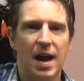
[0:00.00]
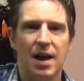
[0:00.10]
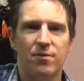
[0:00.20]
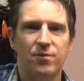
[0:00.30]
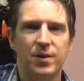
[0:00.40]

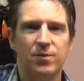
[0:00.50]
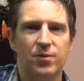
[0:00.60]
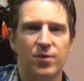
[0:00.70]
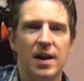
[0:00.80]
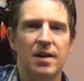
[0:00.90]
at 5th
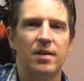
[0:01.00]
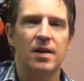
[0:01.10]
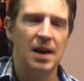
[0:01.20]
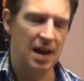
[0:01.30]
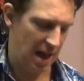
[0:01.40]
fret
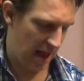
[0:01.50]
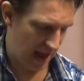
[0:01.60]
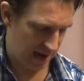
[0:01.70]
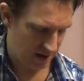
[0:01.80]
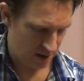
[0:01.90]

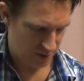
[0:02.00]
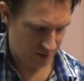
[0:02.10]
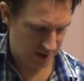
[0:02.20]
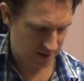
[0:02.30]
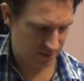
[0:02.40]
and
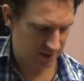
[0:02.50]
think of the